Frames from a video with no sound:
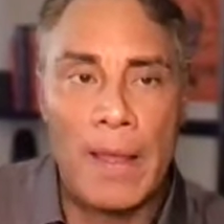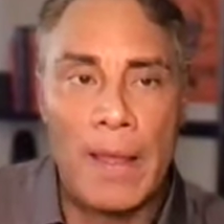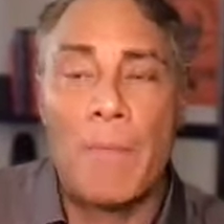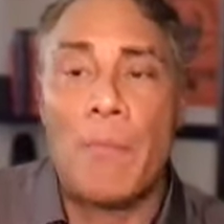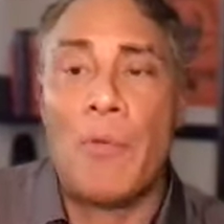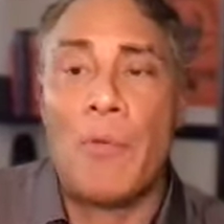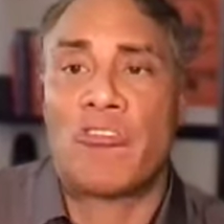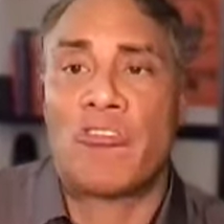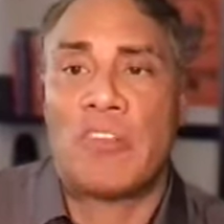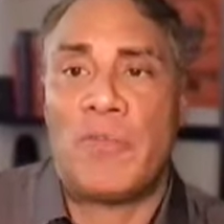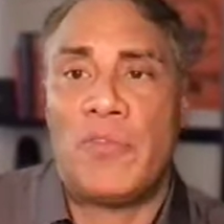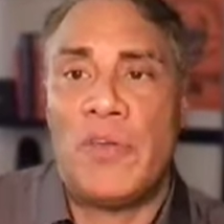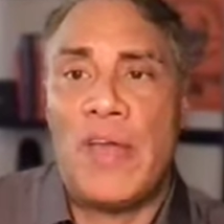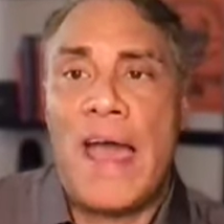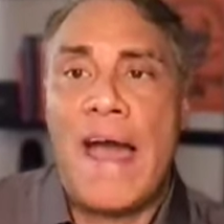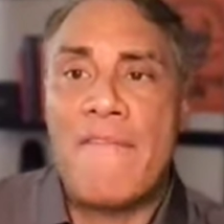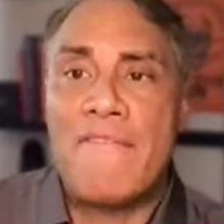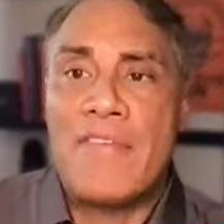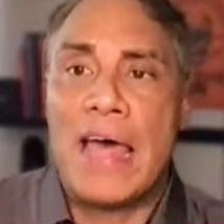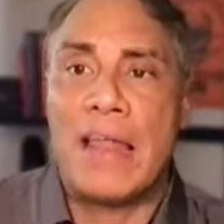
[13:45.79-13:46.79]
Most of you
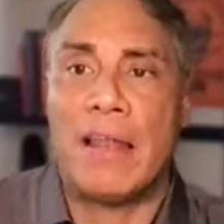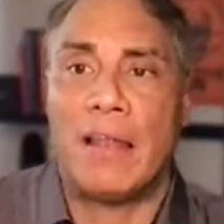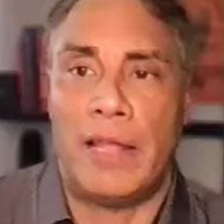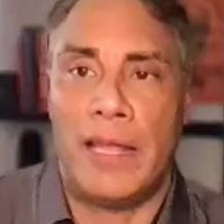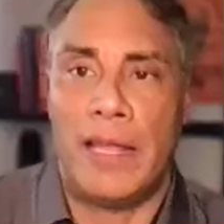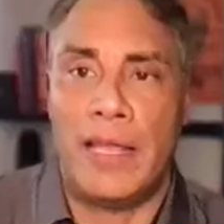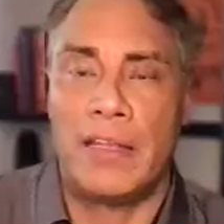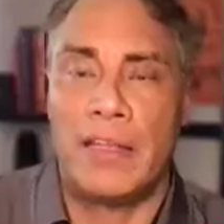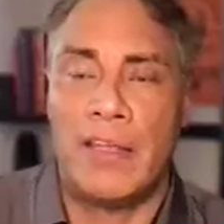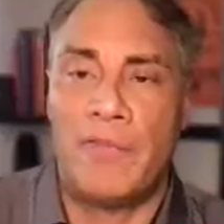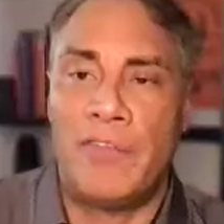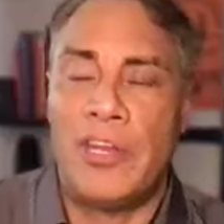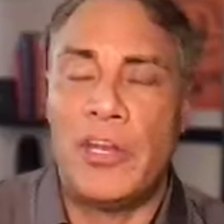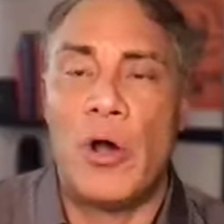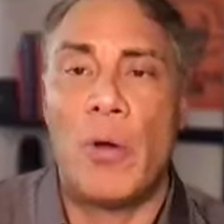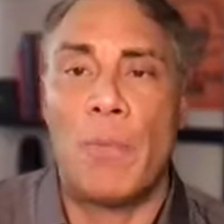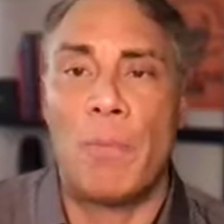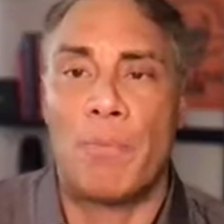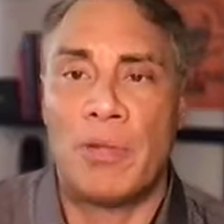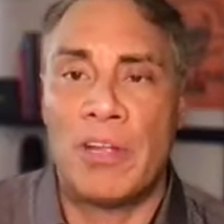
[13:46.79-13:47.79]
have that link. If you
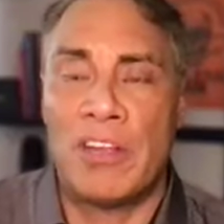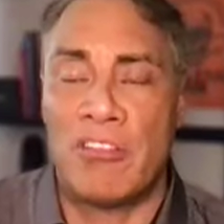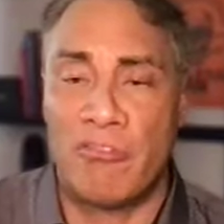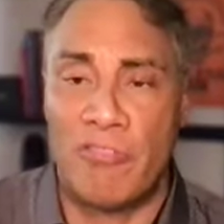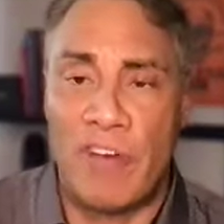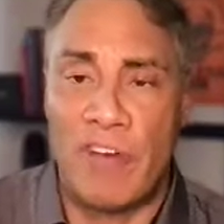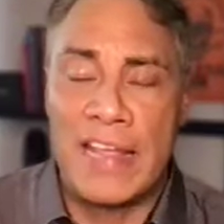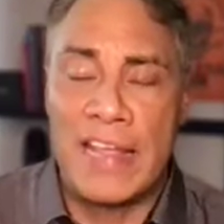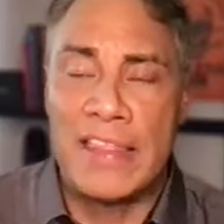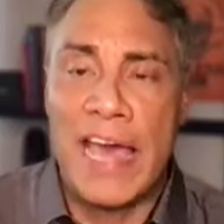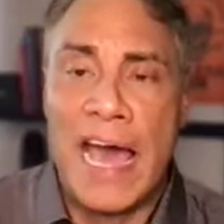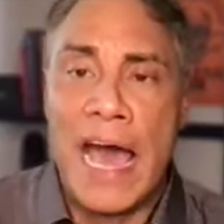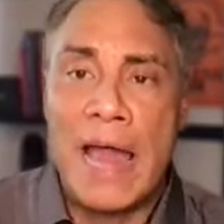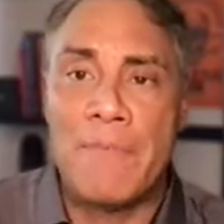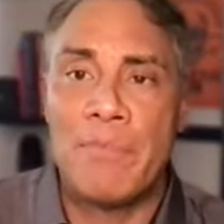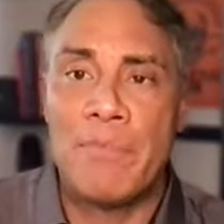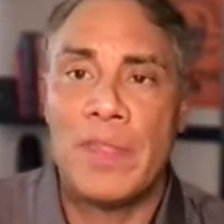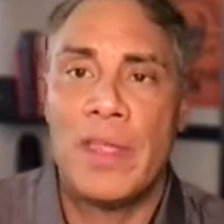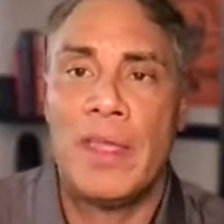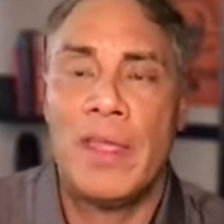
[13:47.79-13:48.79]
don't, please find
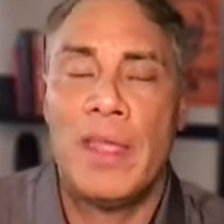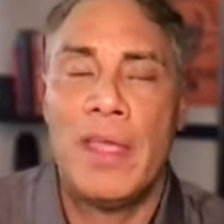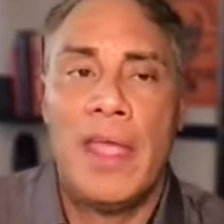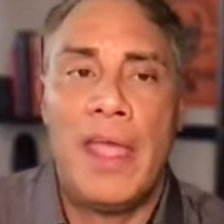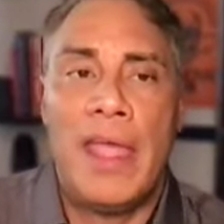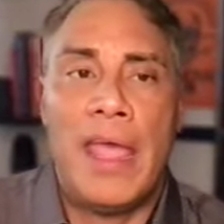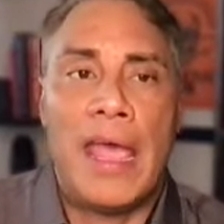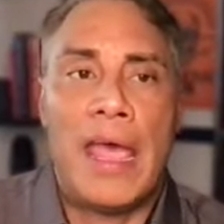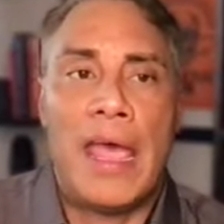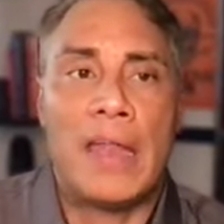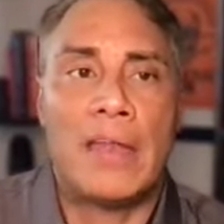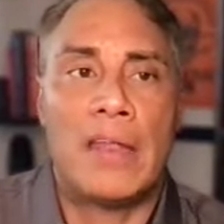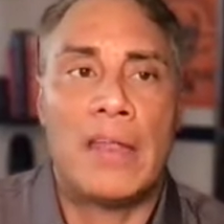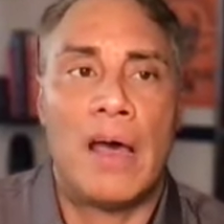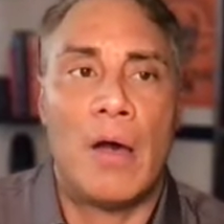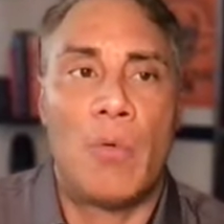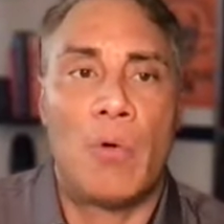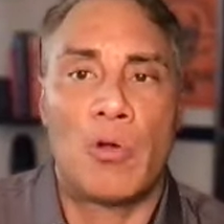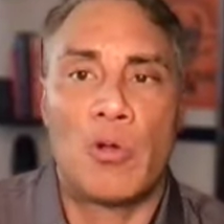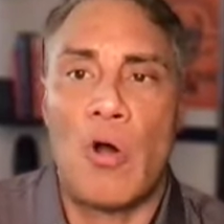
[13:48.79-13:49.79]
that, and
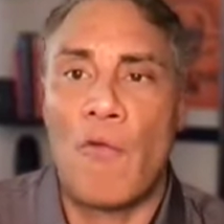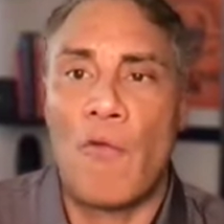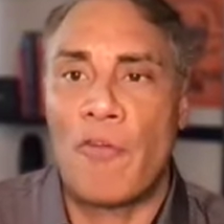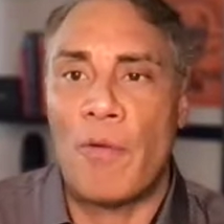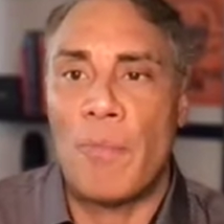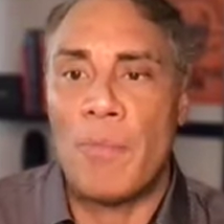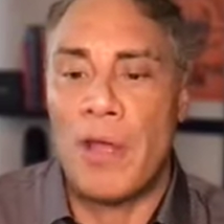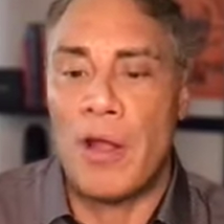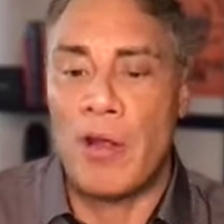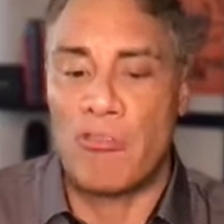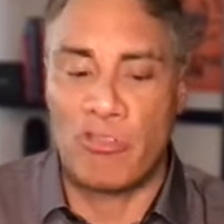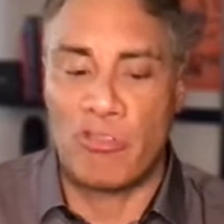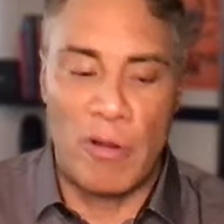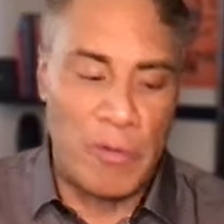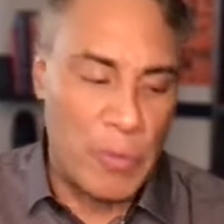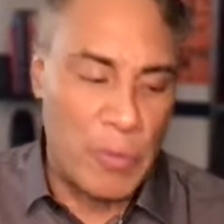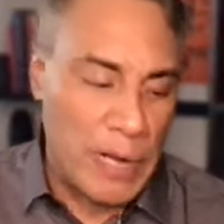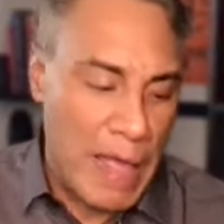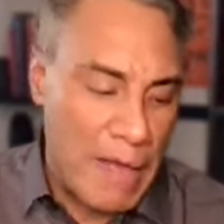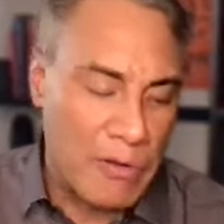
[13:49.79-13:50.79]
we'll go from there. So
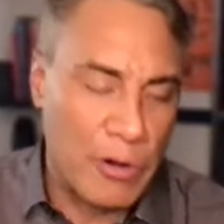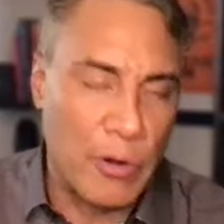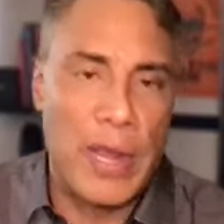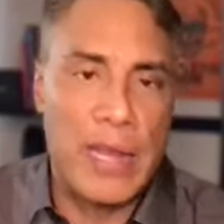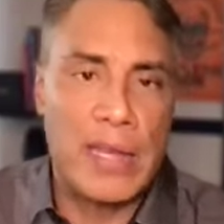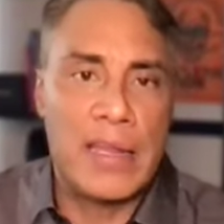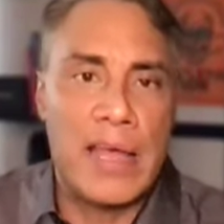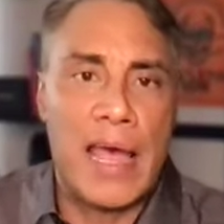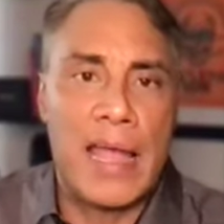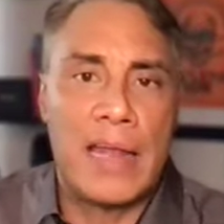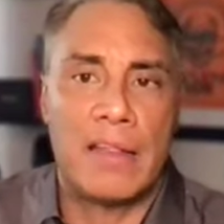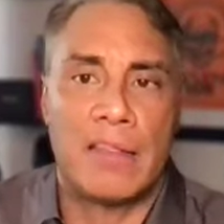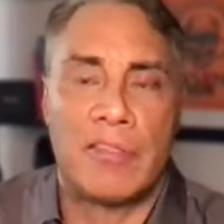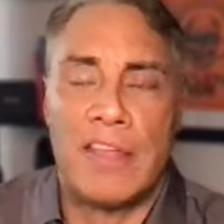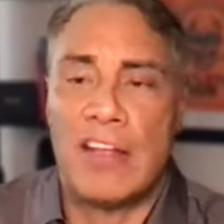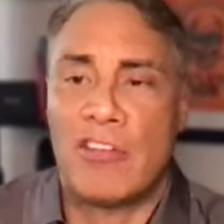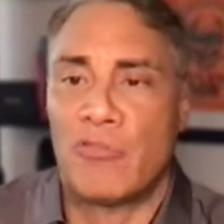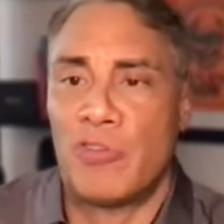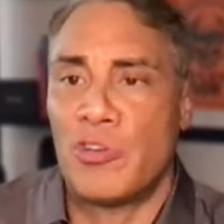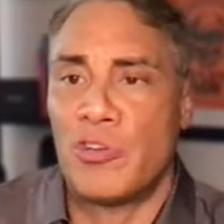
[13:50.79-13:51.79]
everyone have a great night.
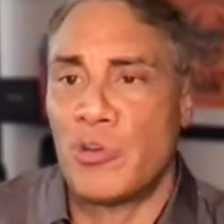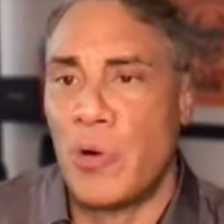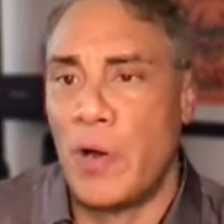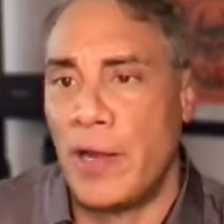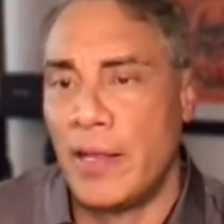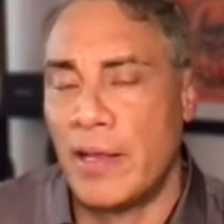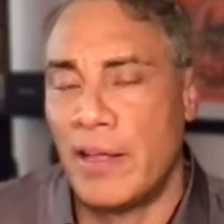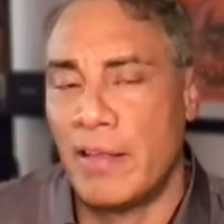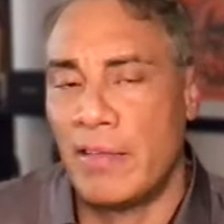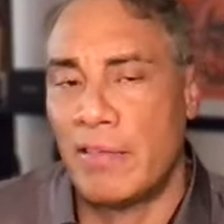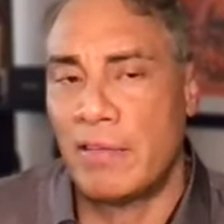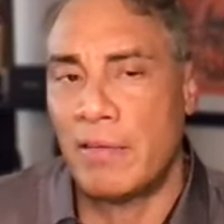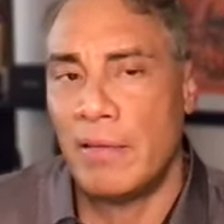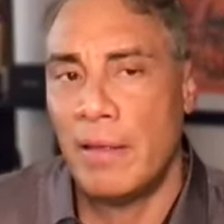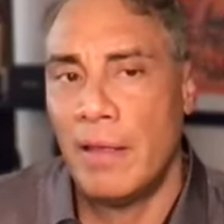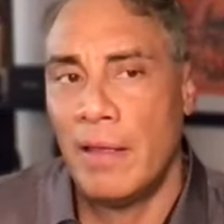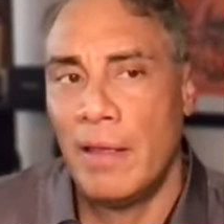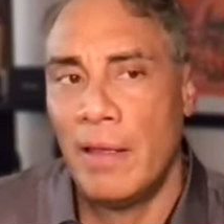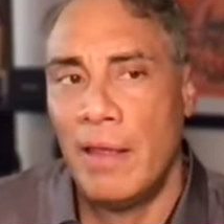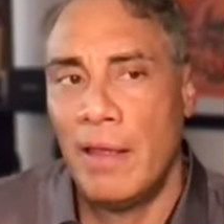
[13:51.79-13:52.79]
Thanks for joining us,
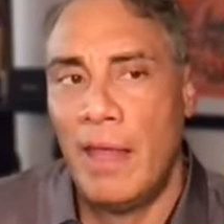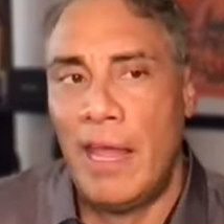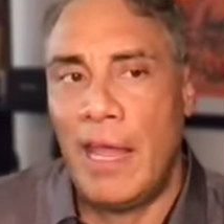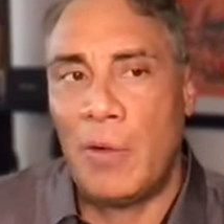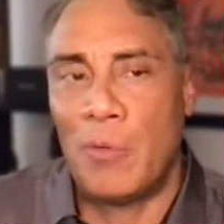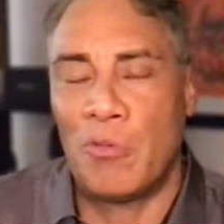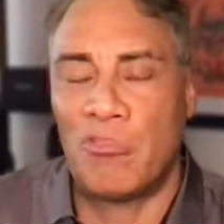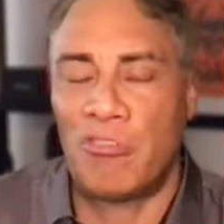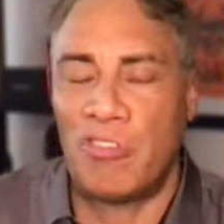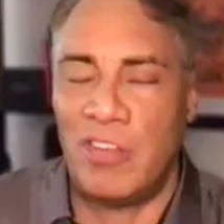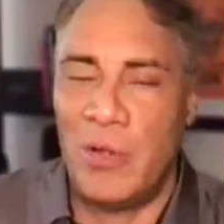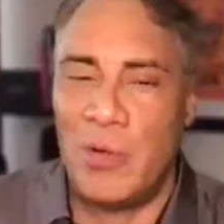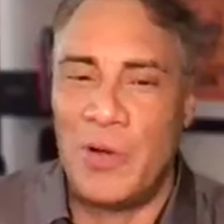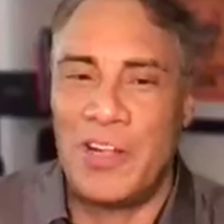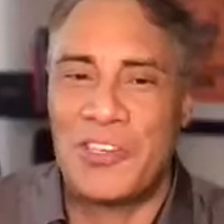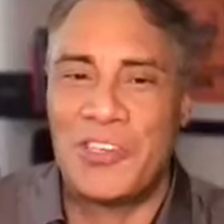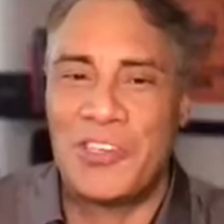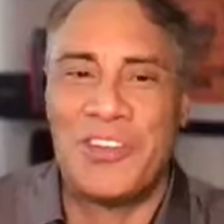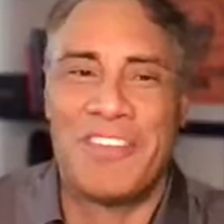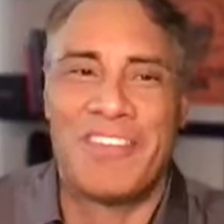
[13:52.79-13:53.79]
and we'll see you
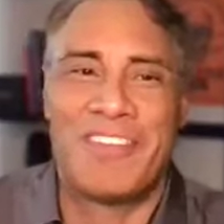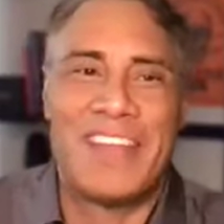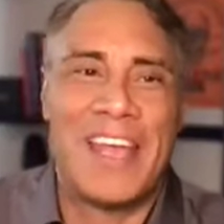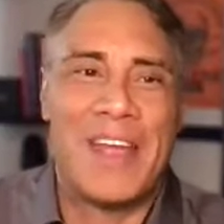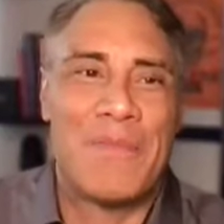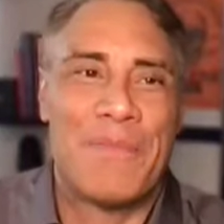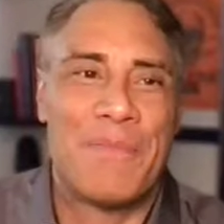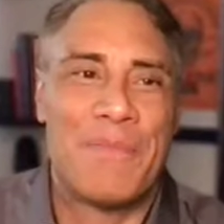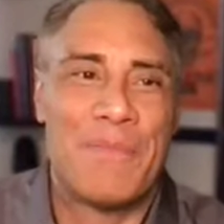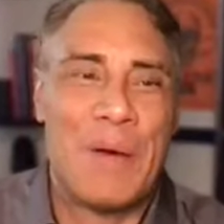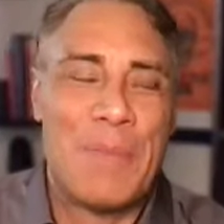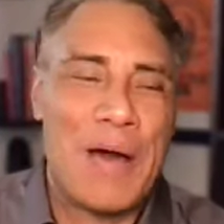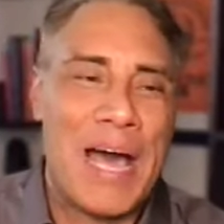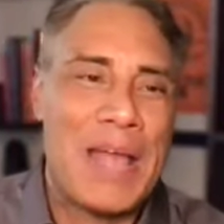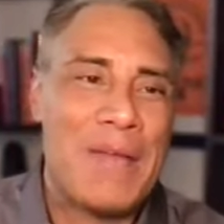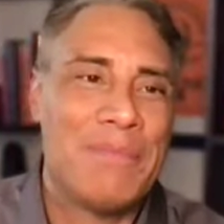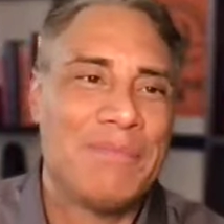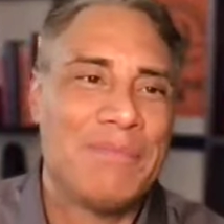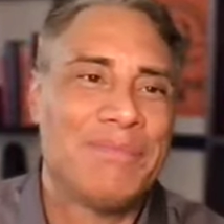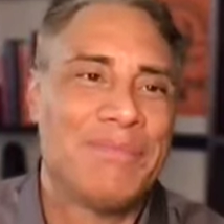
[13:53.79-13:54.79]
on Tuesday.
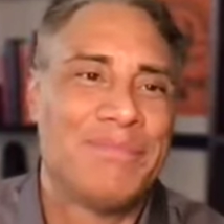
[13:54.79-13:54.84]
Bye-bye.